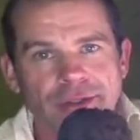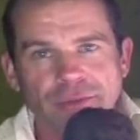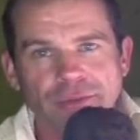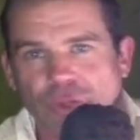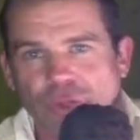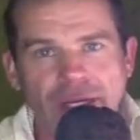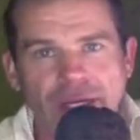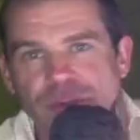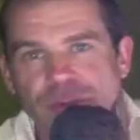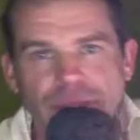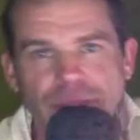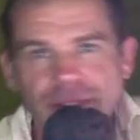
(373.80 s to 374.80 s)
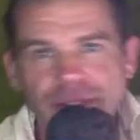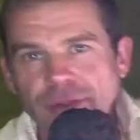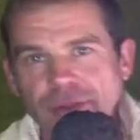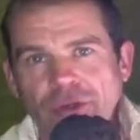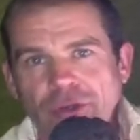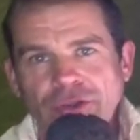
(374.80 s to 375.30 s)
turned out to be
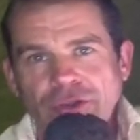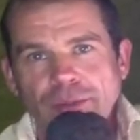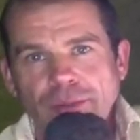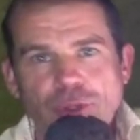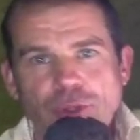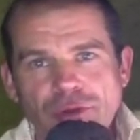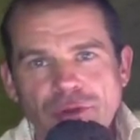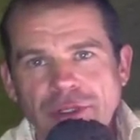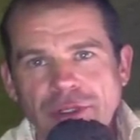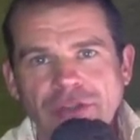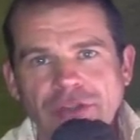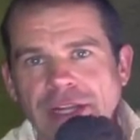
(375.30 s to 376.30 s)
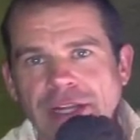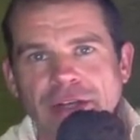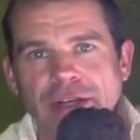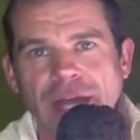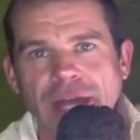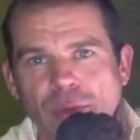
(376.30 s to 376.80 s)
not as pure and as clean
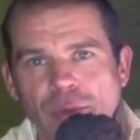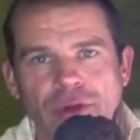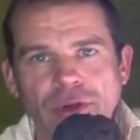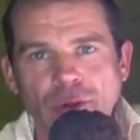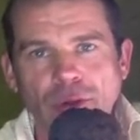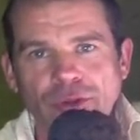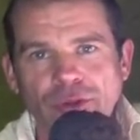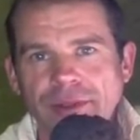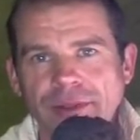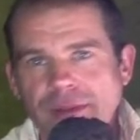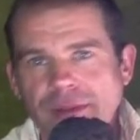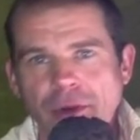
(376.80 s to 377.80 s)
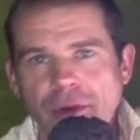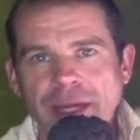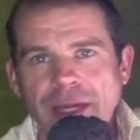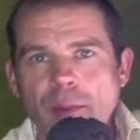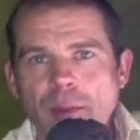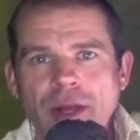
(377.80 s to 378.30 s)
and humble and wholesome and
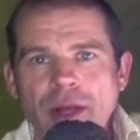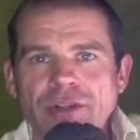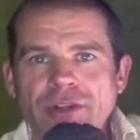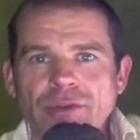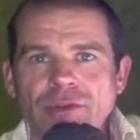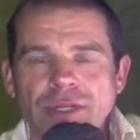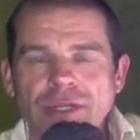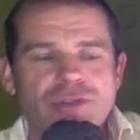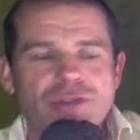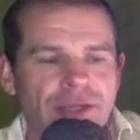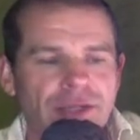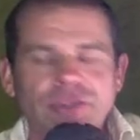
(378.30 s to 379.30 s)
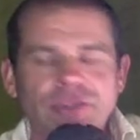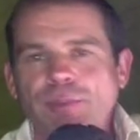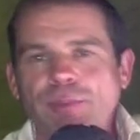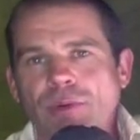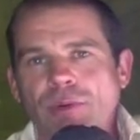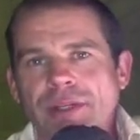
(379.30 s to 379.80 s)
American apple pie as you thought. Drugs in
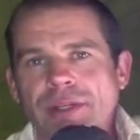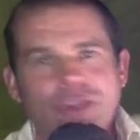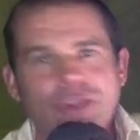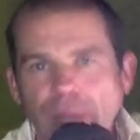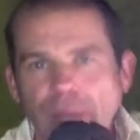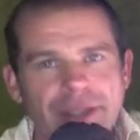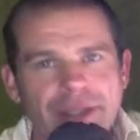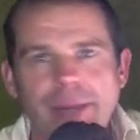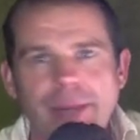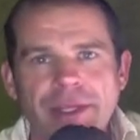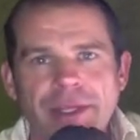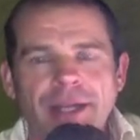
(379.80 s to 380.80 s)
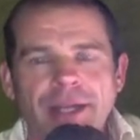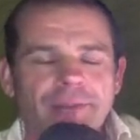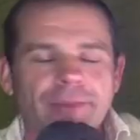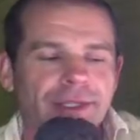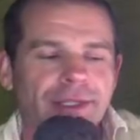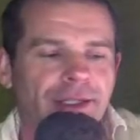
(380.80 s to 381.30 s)
sport. It's just name of the game,
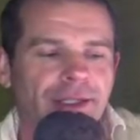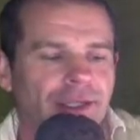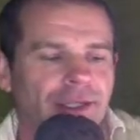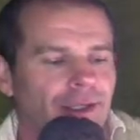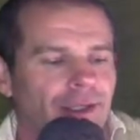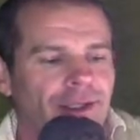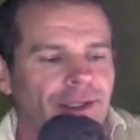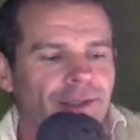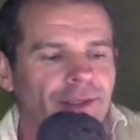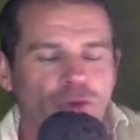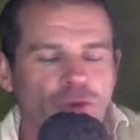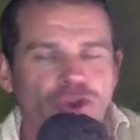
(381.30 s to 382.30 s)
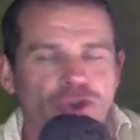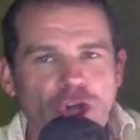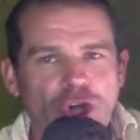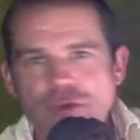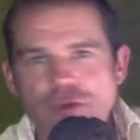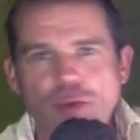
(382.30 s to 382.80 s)
okay? You think
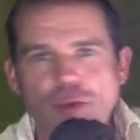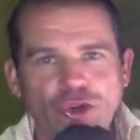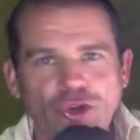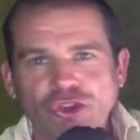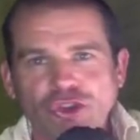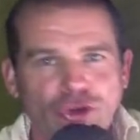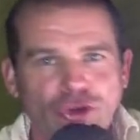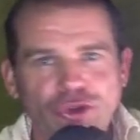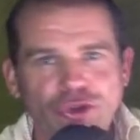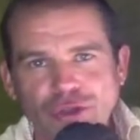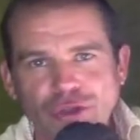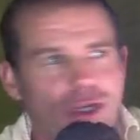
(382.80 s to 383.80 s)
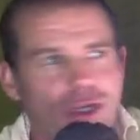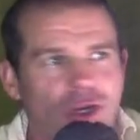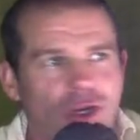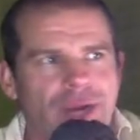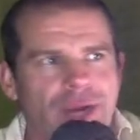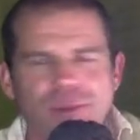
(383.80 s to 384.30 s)
everybody's on steroids doing No,
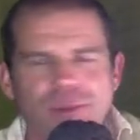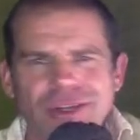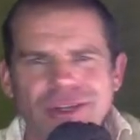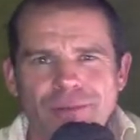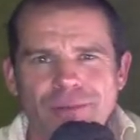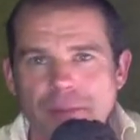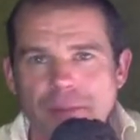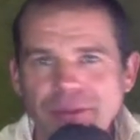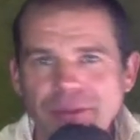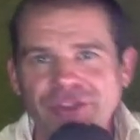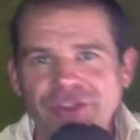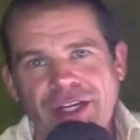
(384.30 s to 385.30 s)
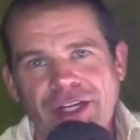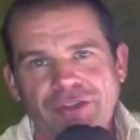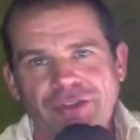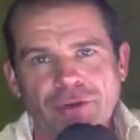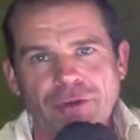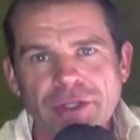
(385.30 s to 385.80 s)
no, not everybody. No, my mum's doesn't take
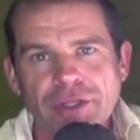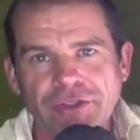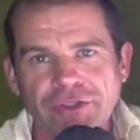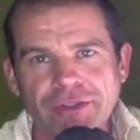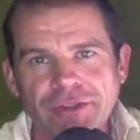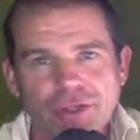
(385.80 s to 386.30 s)
steroids.